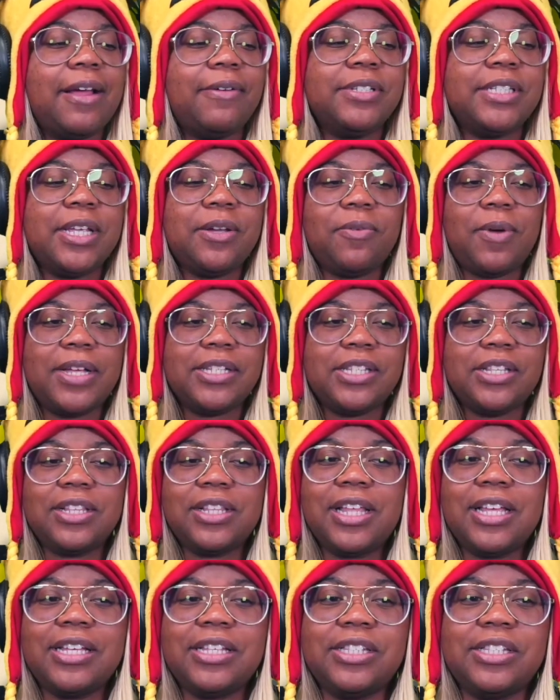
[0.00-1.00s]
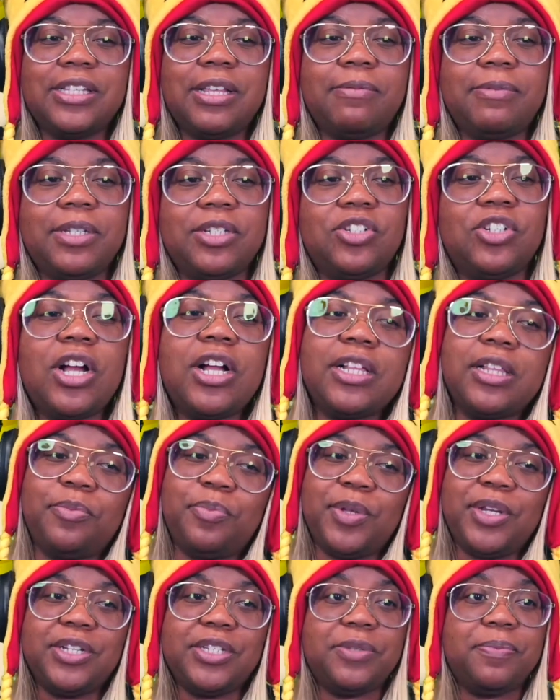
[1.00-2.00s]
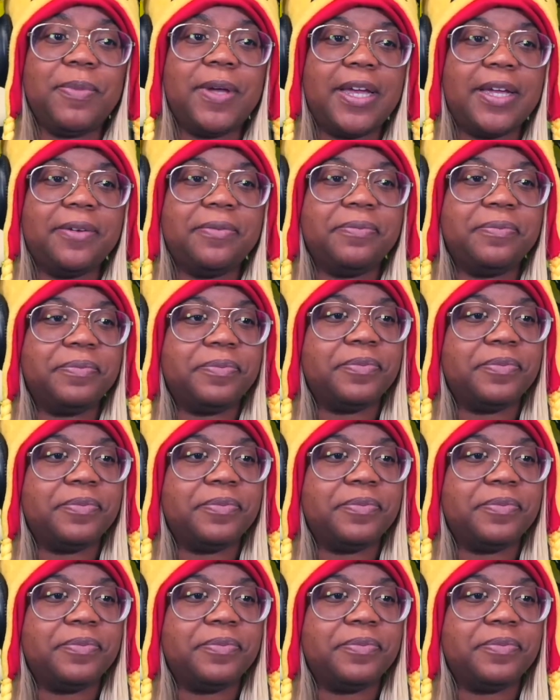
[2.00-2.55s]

I was like, why does it look like it's dipped in chocolate, but it's mud?